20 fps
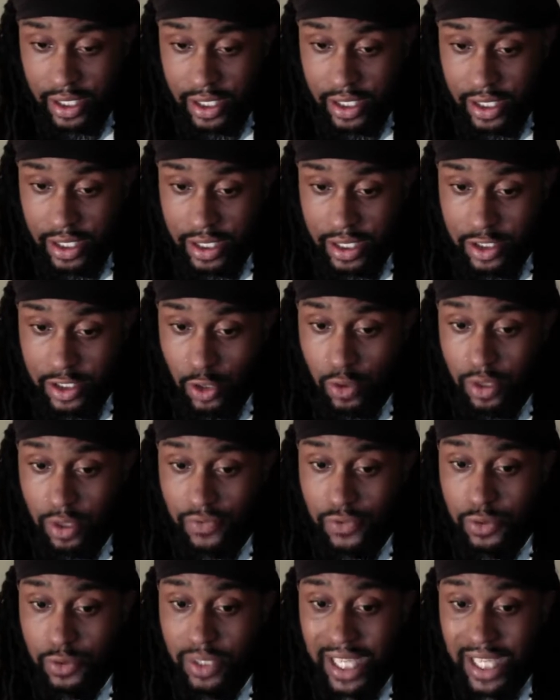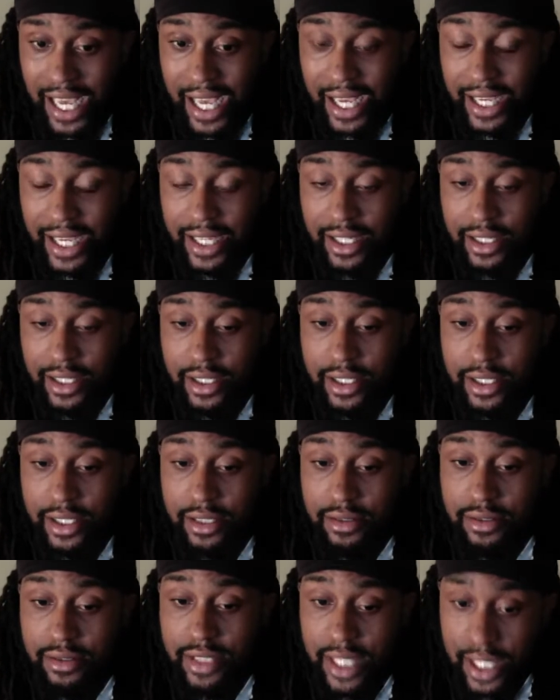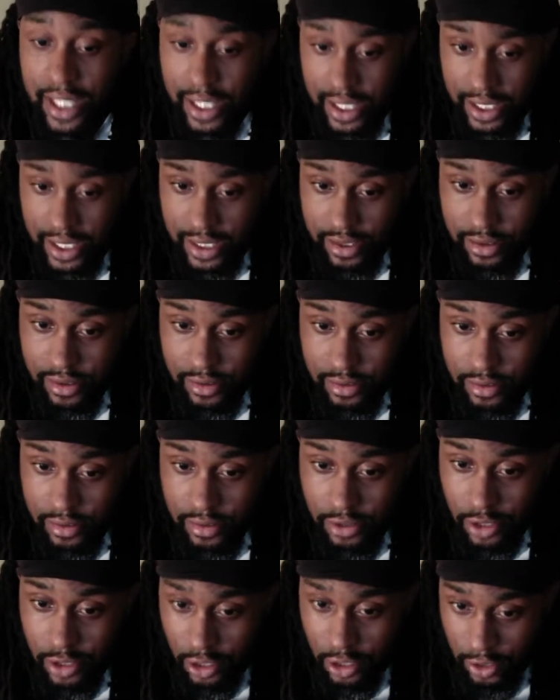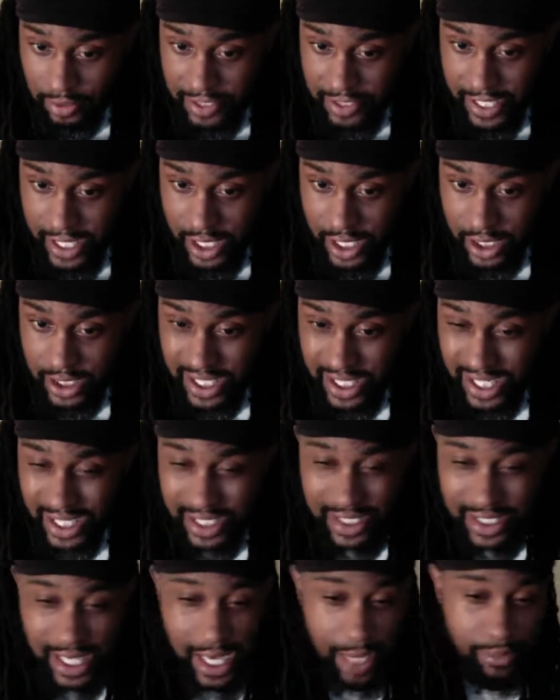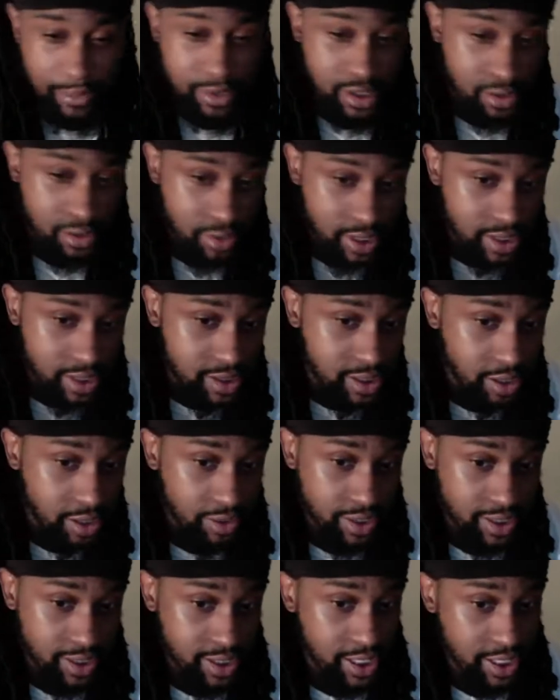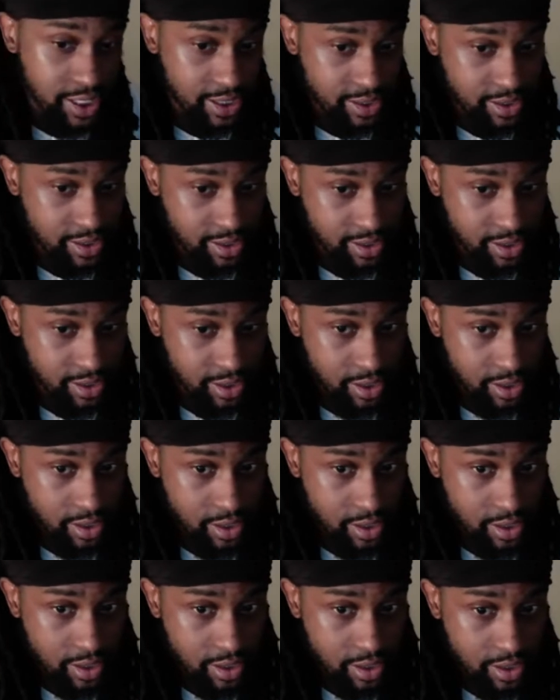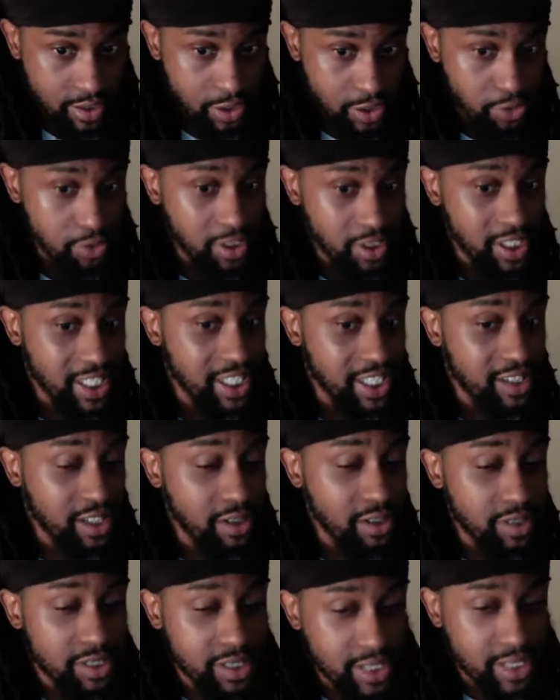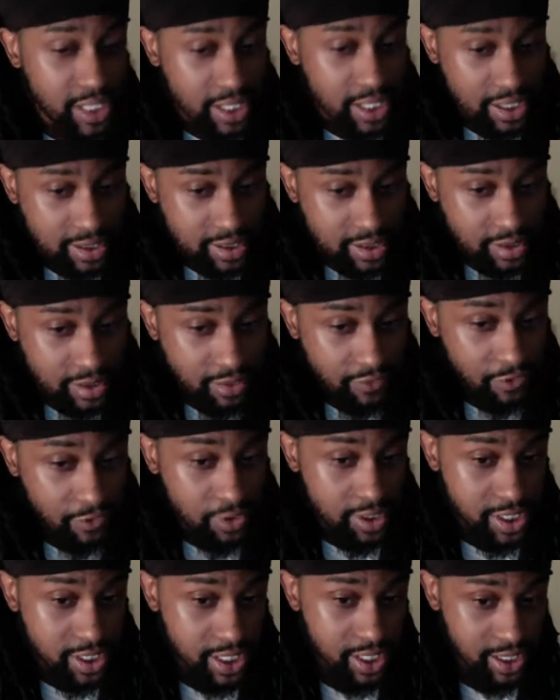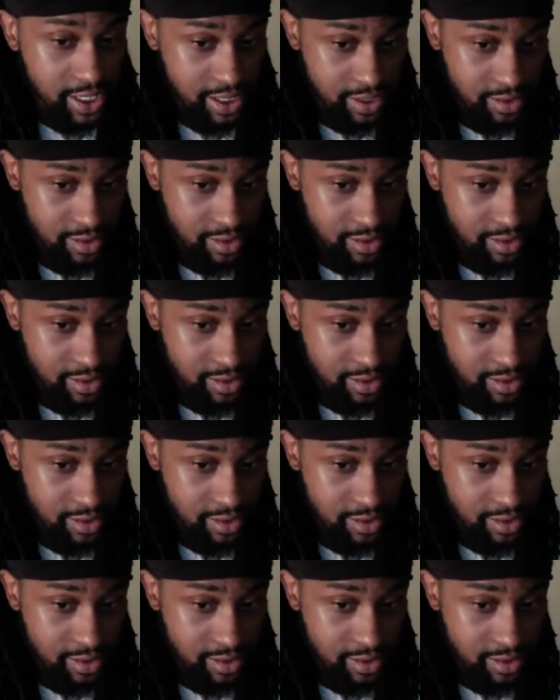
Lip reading: So if you got 10, you know what I'm saying? 10 times 3 is 30 cents. So you'll get 30 cents for 10.